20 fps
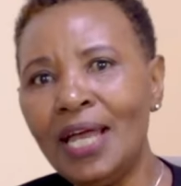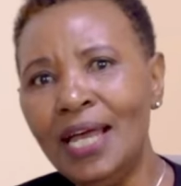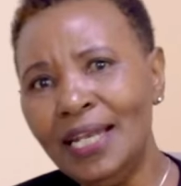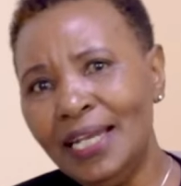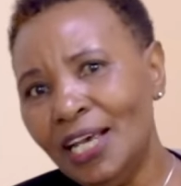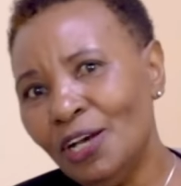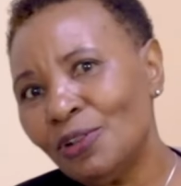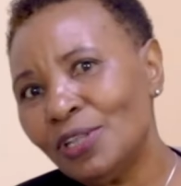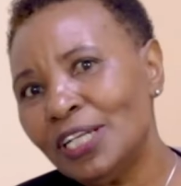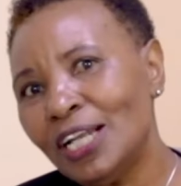
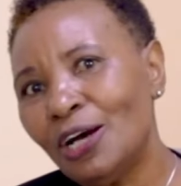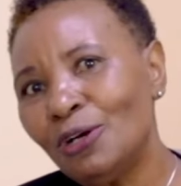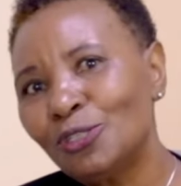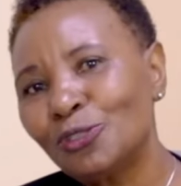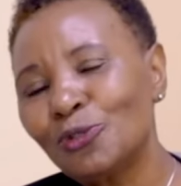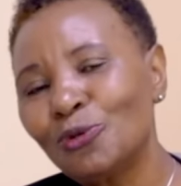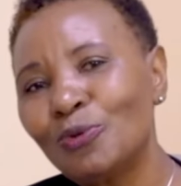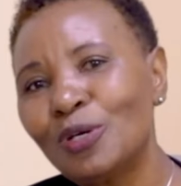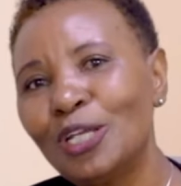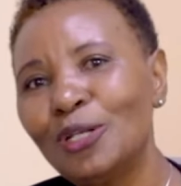And Health Now
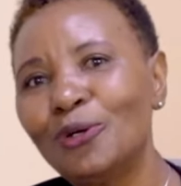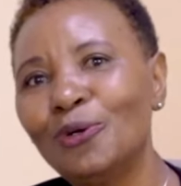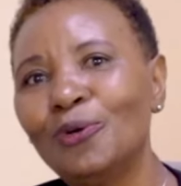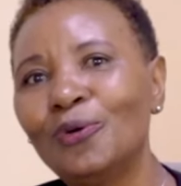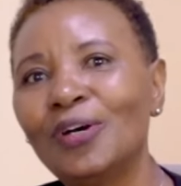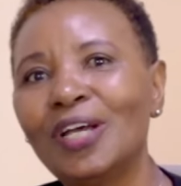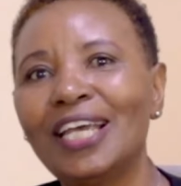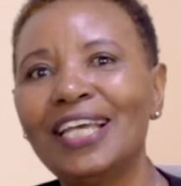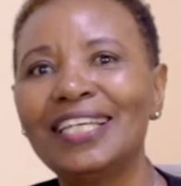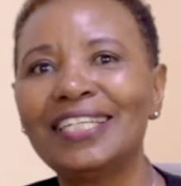Show, we
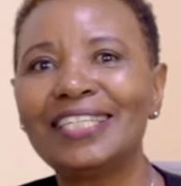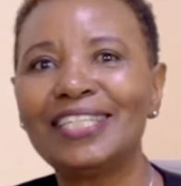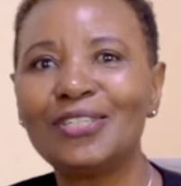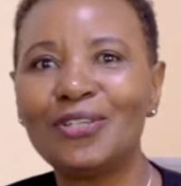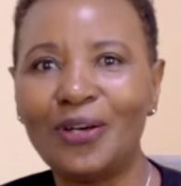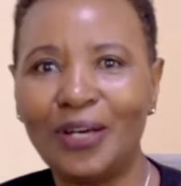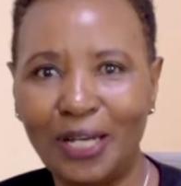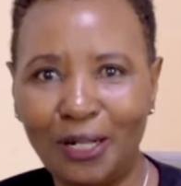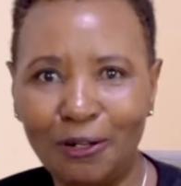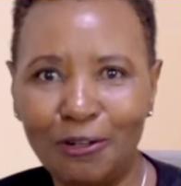know,
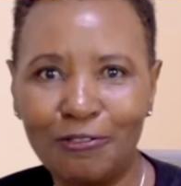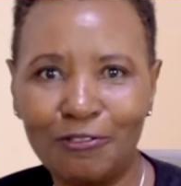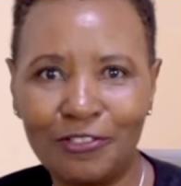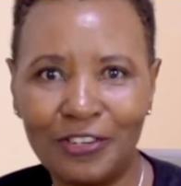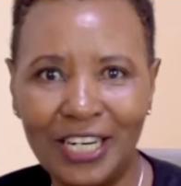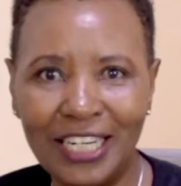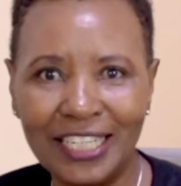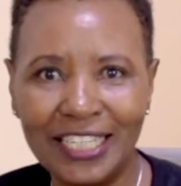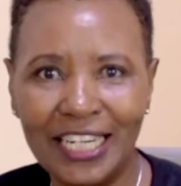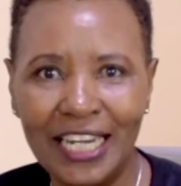is your health
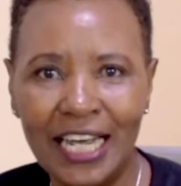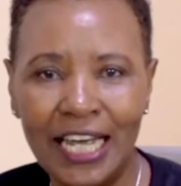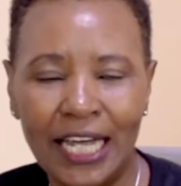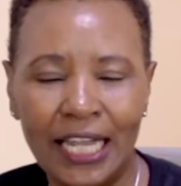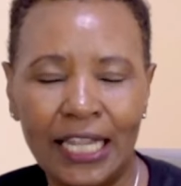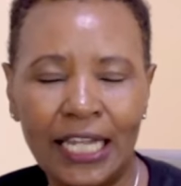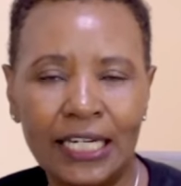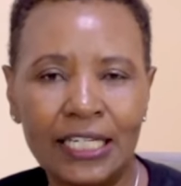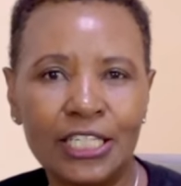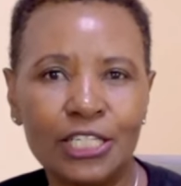friend
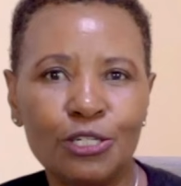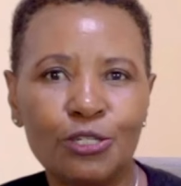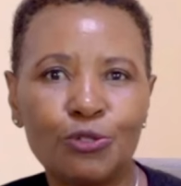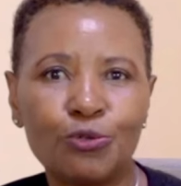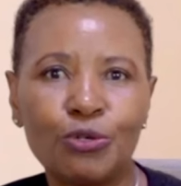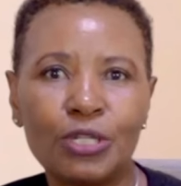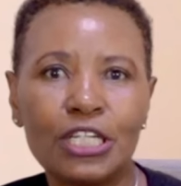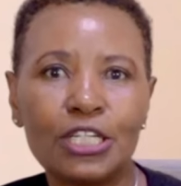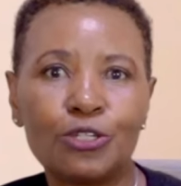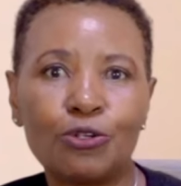that
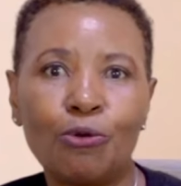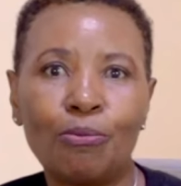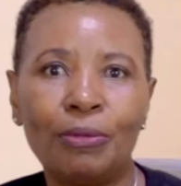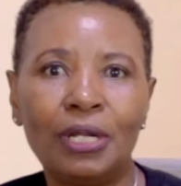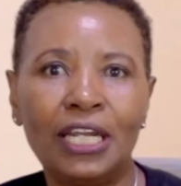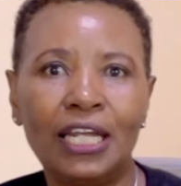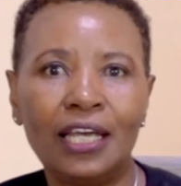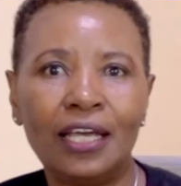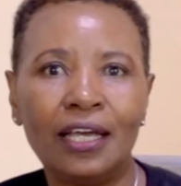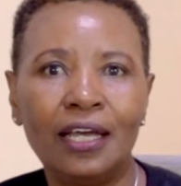deals with so
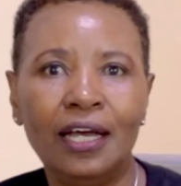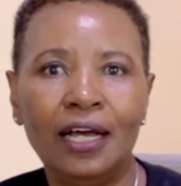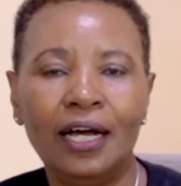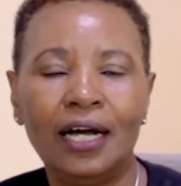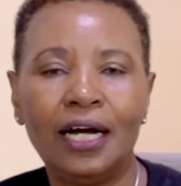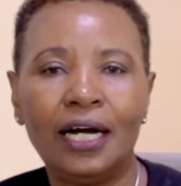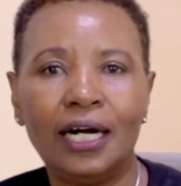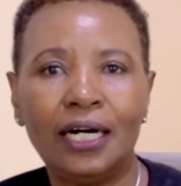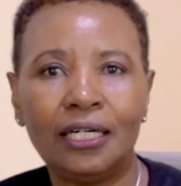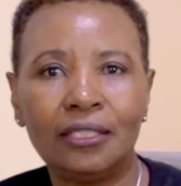many
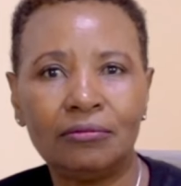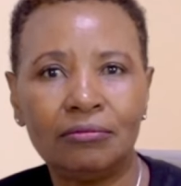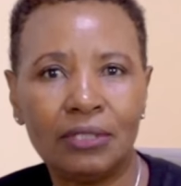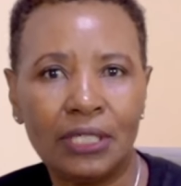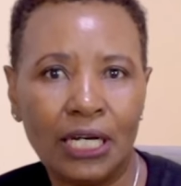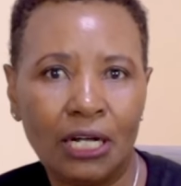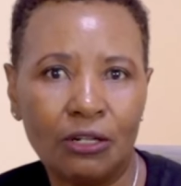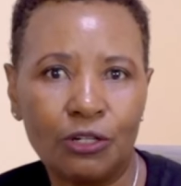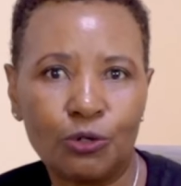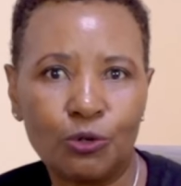
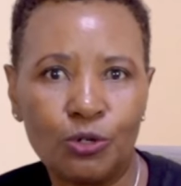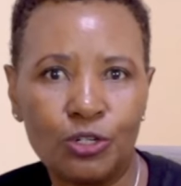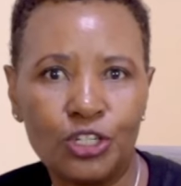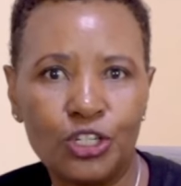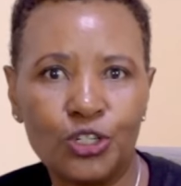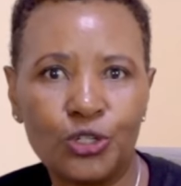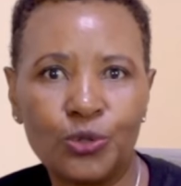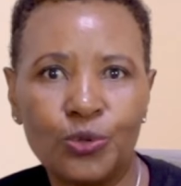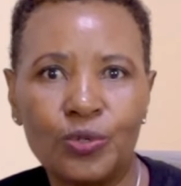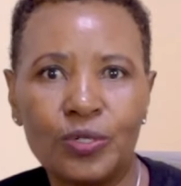health
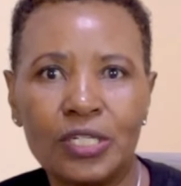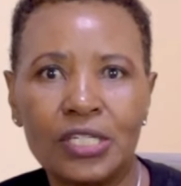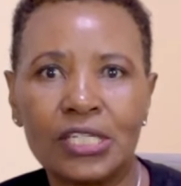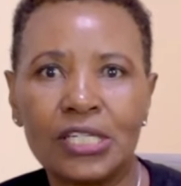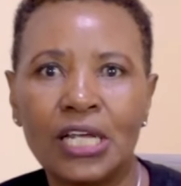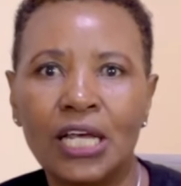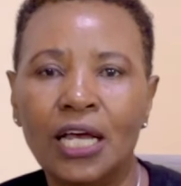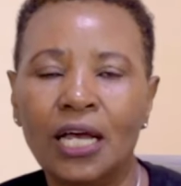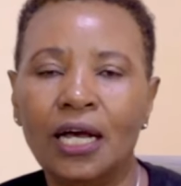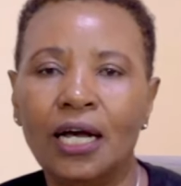
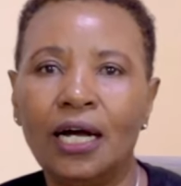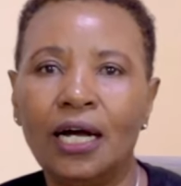conditions,